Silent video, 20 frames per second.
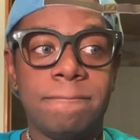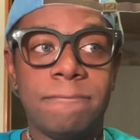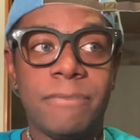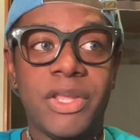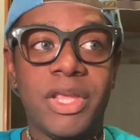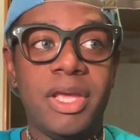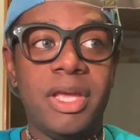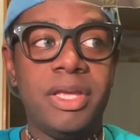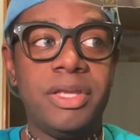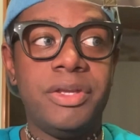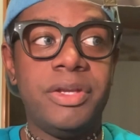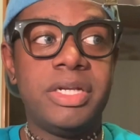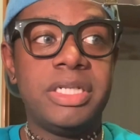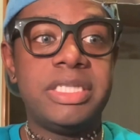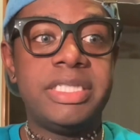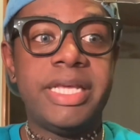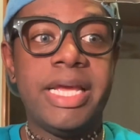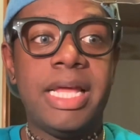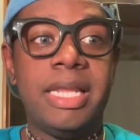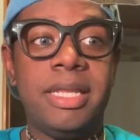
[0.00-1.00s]
And you're
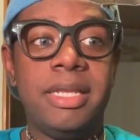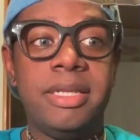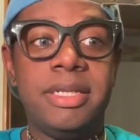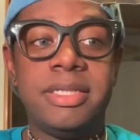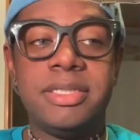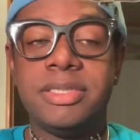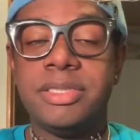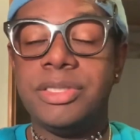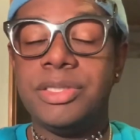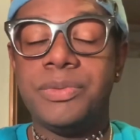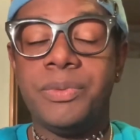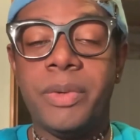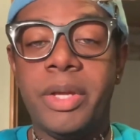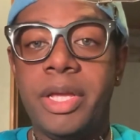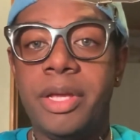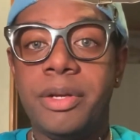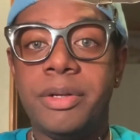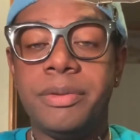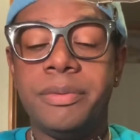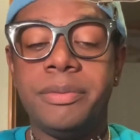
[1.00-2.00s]
talentless as
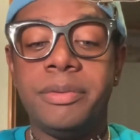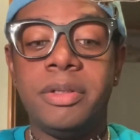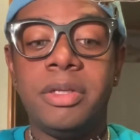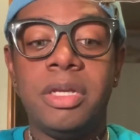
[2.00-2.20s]
well.